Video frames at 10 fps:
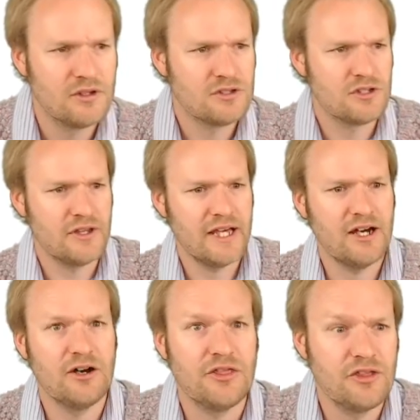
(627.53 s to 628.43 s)
So there
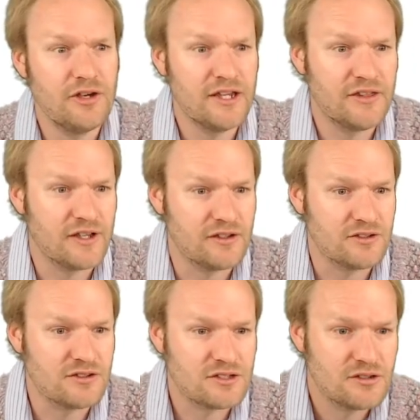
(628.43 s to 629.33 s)
are three
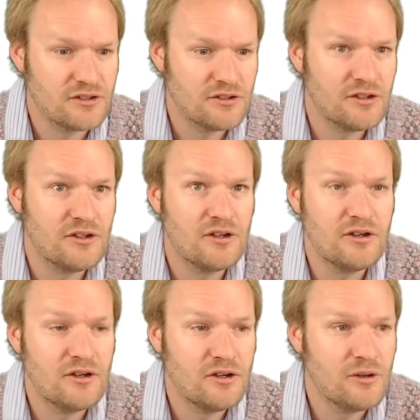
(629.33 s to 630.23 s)
things
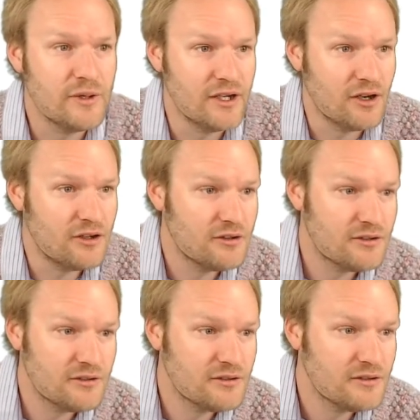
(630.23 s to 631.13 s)
we know.
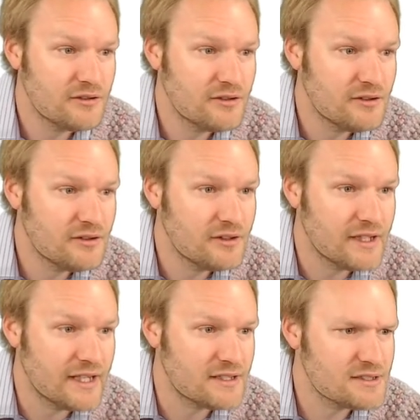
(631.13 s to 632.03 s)

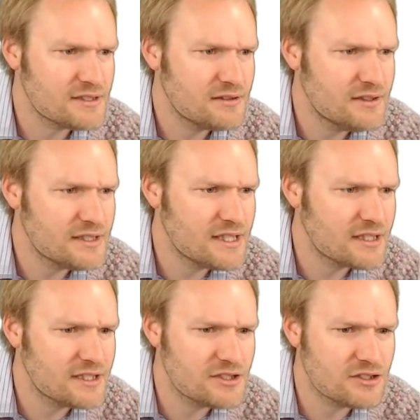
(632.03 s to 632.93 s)
Let's
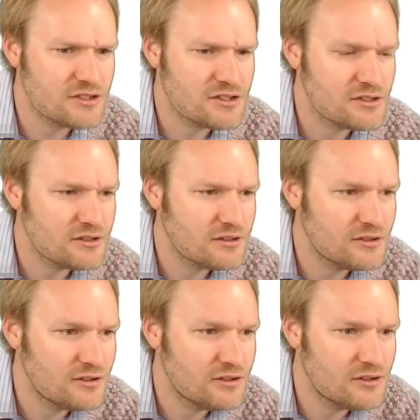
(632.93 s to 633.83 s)
actually just
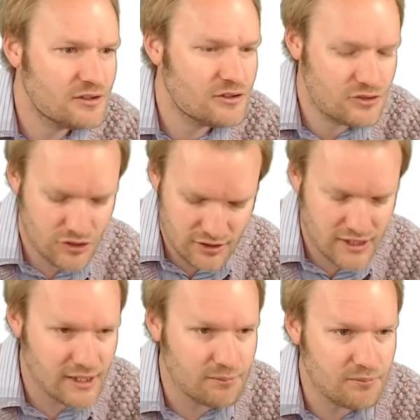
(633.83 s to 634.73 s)
jot
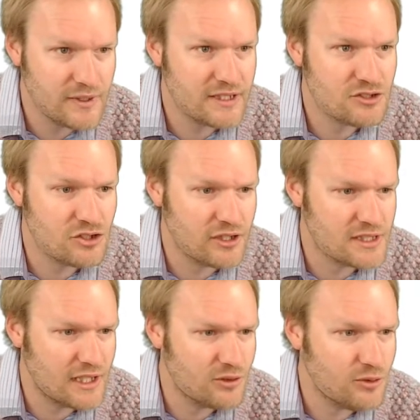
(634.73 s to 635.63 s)
them. Let's jot
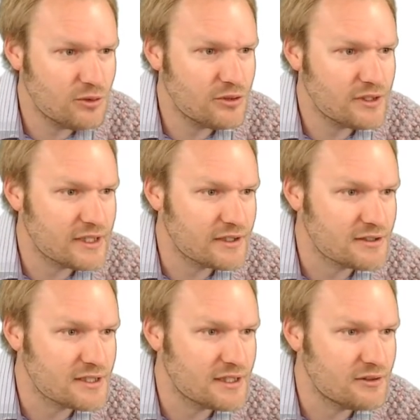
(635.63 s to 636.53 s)
down all the
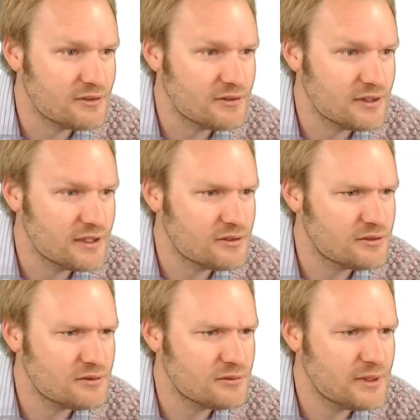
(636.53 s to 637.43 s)
things then that
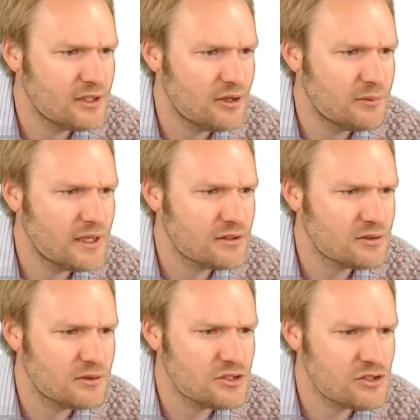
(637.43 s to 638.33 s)
we know about
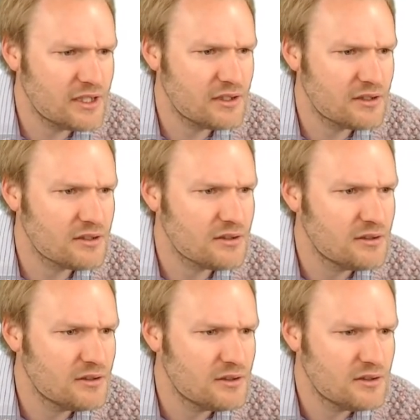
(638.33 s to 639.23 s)
quadratic
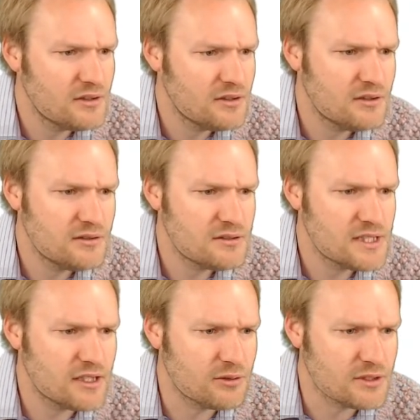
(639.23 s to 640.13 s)

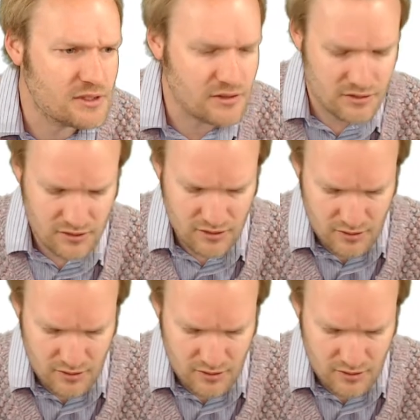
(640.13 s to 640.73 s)
sequences.